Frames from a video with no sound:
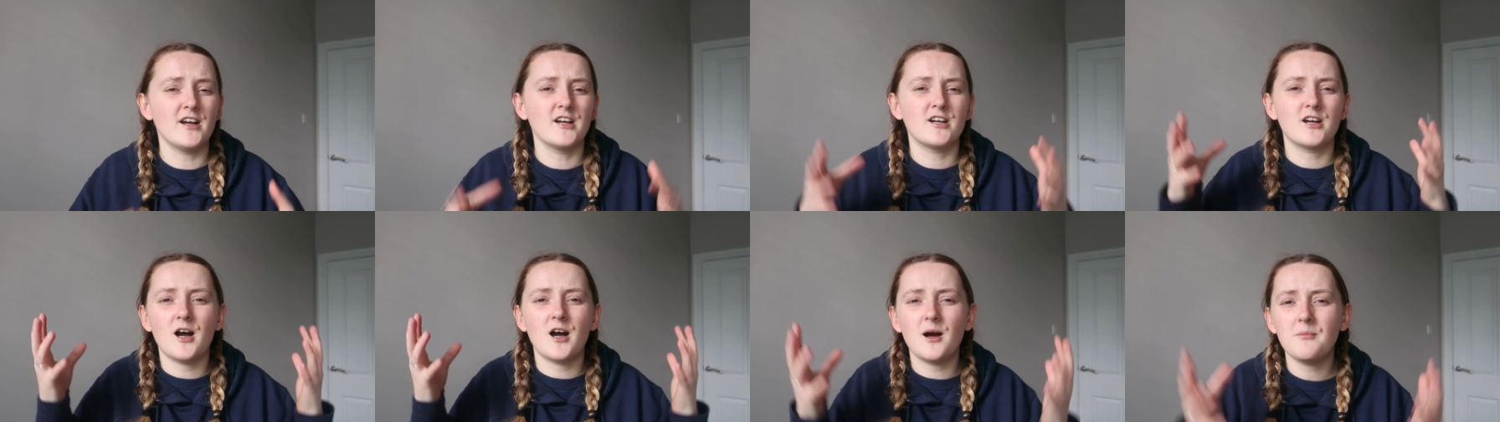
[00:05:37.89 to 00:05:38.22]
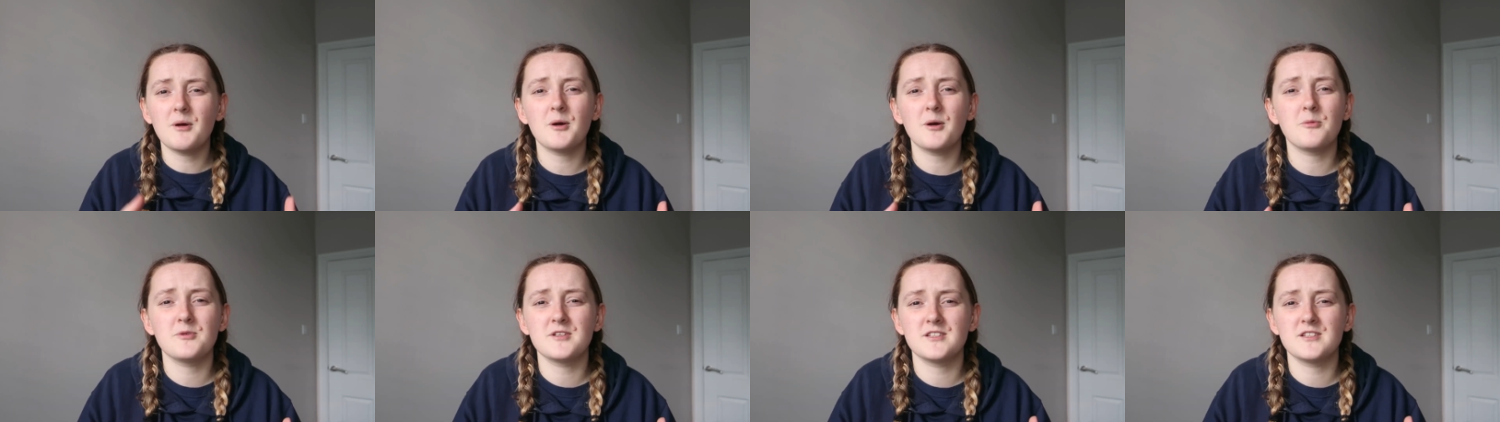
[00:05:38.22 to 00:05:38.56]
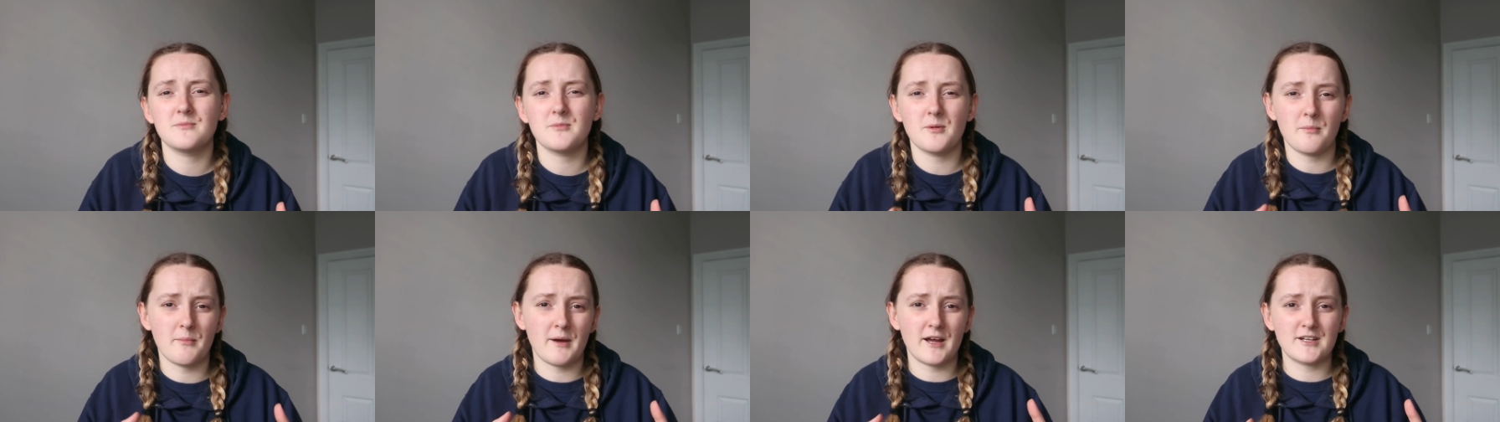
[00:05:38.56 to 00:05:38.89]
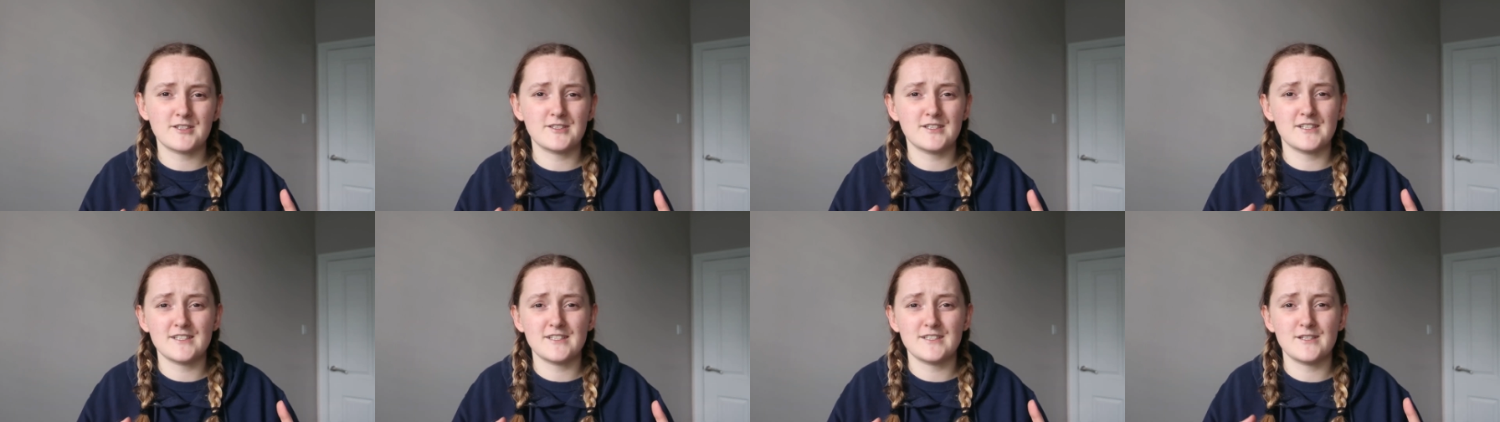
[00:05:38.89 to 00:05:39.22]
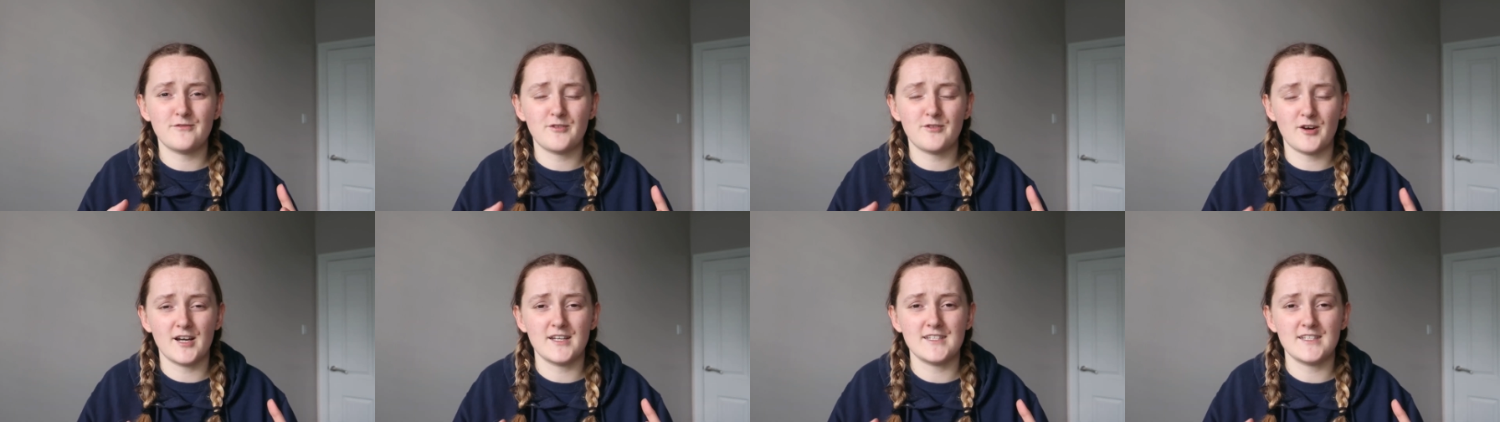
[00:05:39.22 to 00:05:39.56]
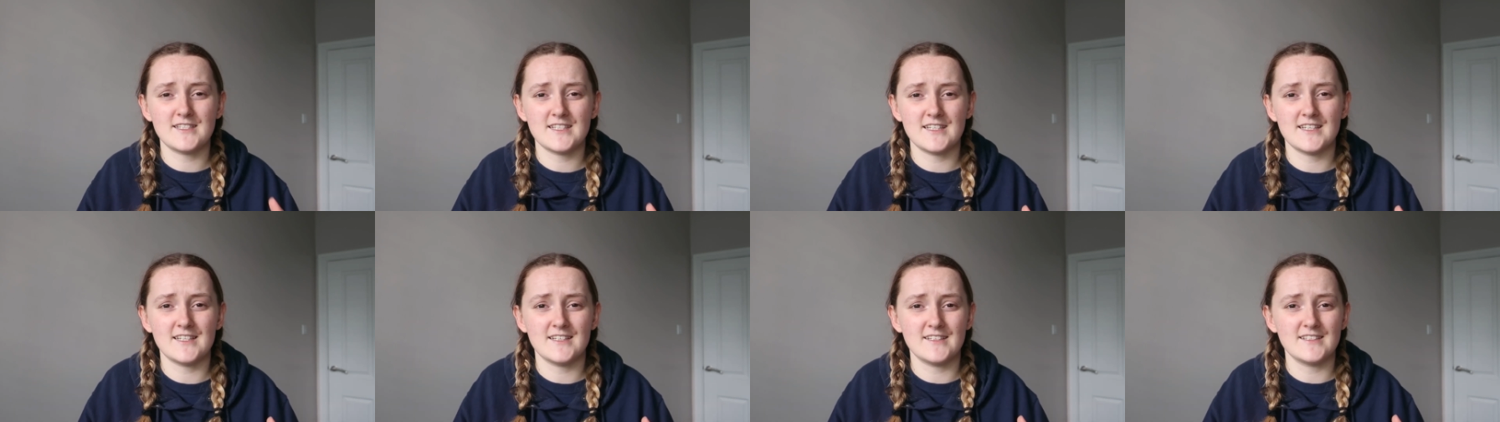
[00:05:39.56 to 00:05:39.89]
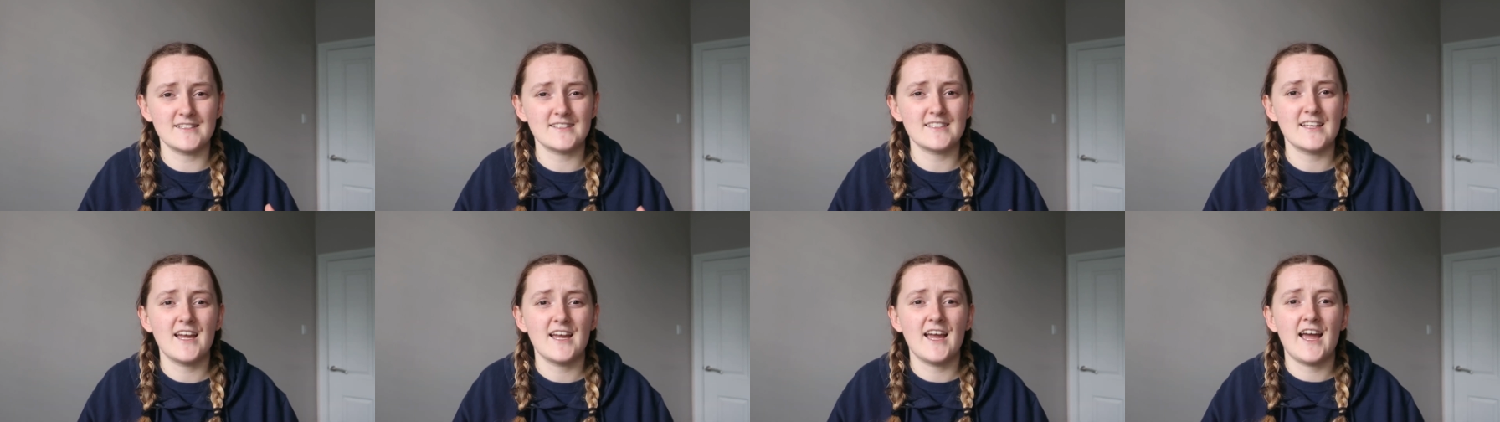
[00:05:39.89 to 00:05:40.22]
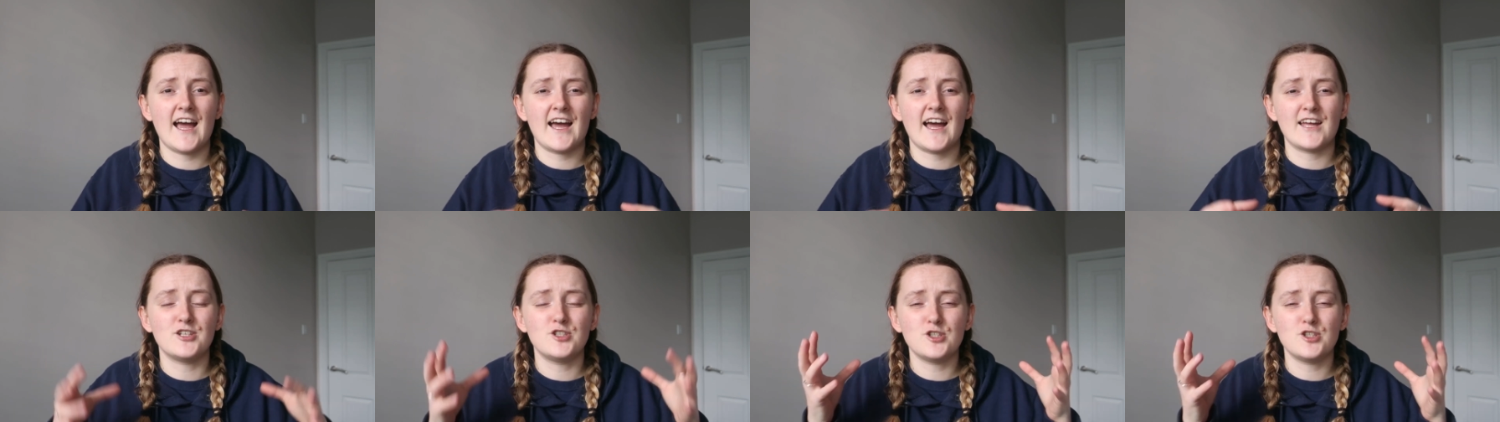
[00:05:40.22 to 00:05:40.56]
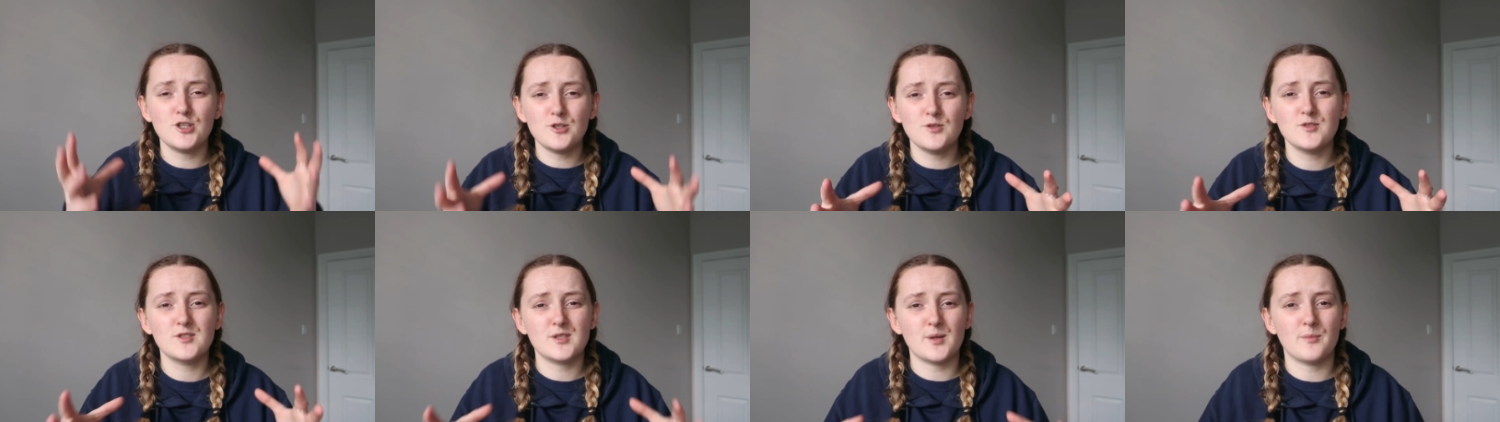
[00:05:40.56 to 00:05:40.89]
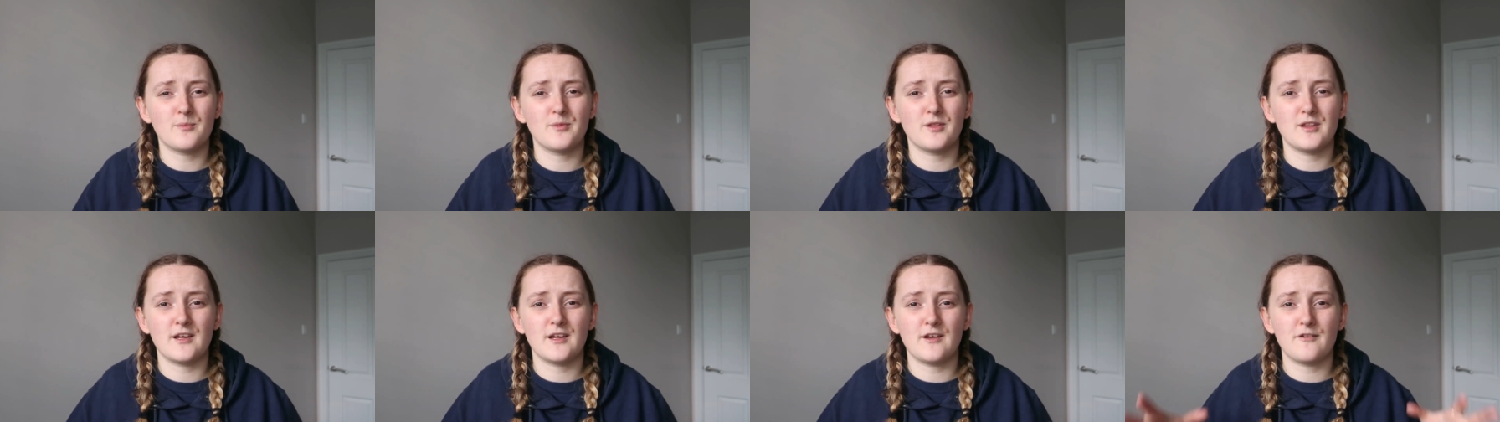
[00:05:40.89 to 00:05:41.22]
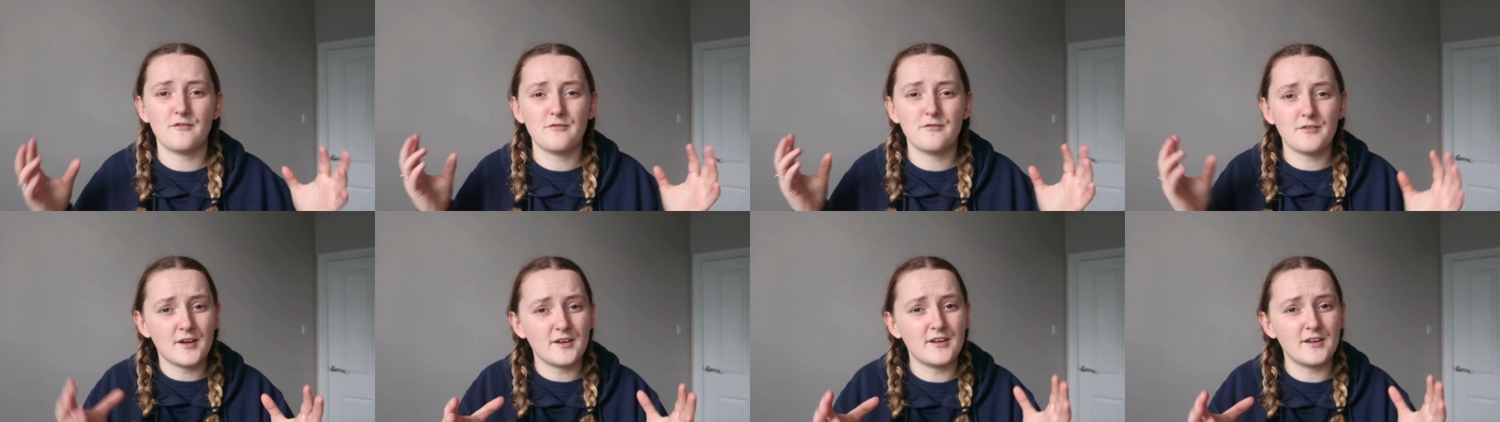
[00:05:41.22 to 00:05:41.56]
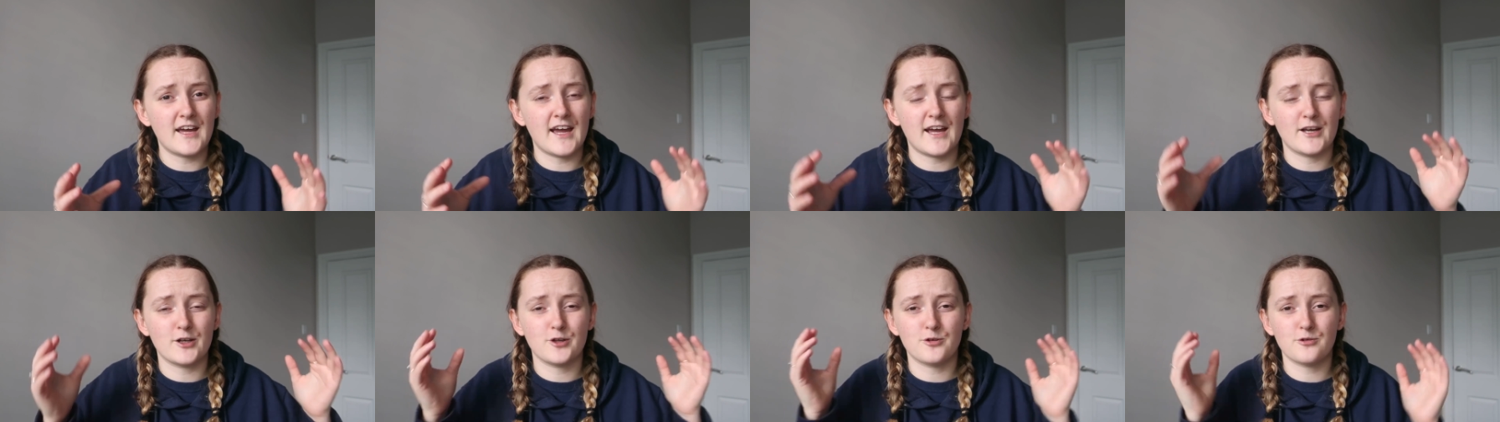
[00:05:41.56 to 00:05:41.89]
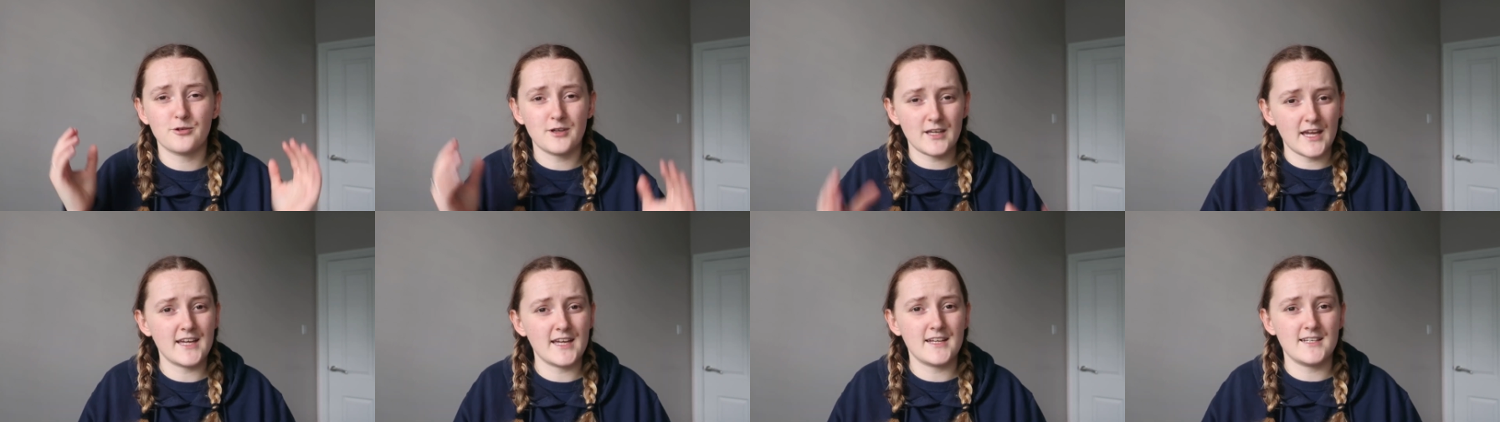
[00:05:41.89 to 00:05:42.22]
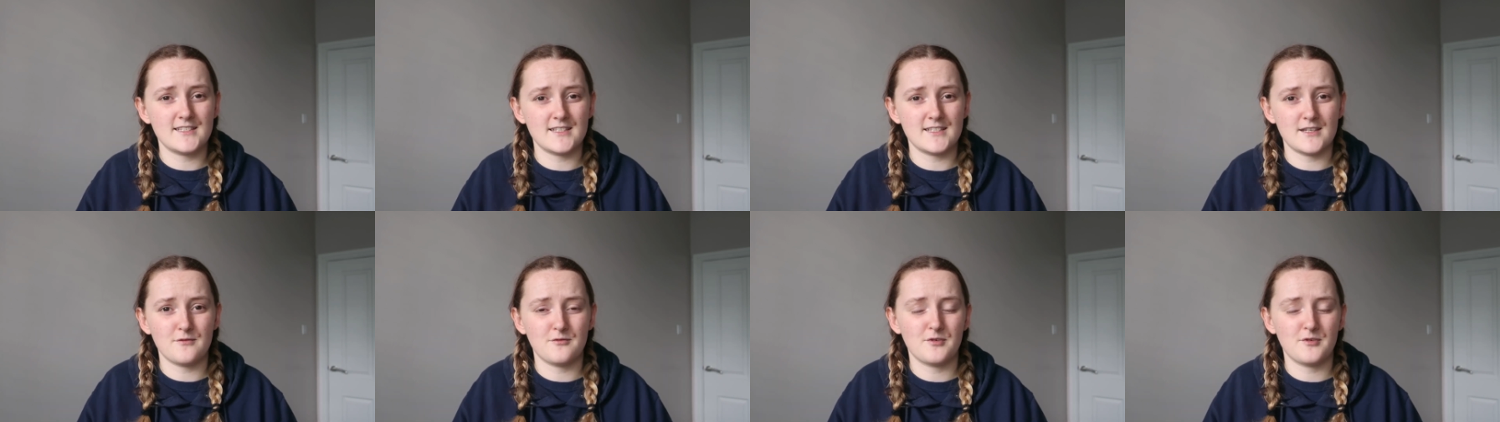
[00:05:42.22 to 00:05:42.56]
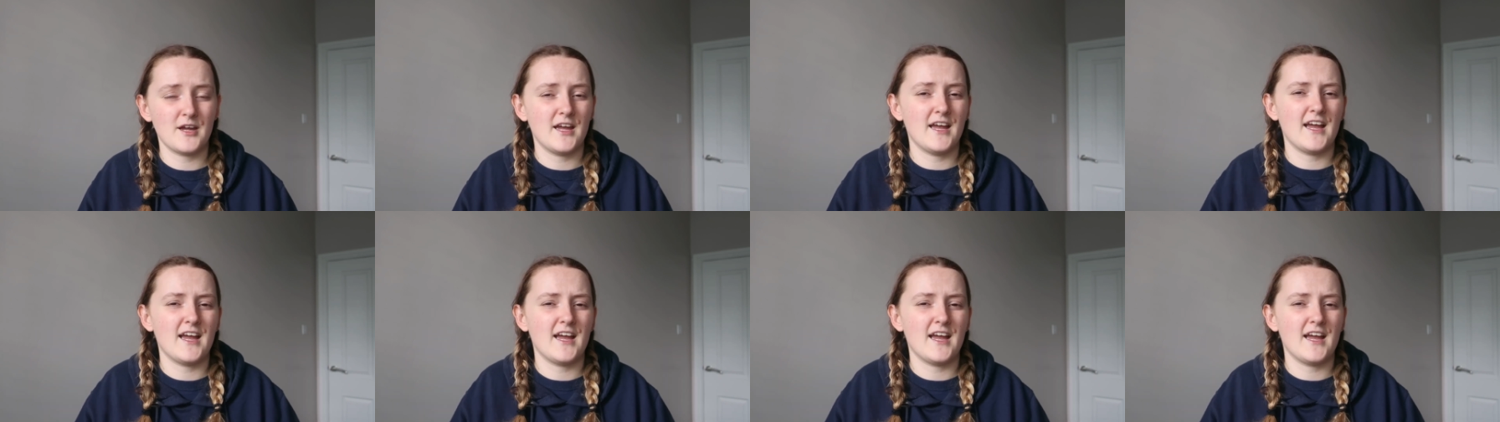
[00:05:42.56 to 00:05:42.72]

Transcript: come up with some imaginative ideas and do something fun and creative.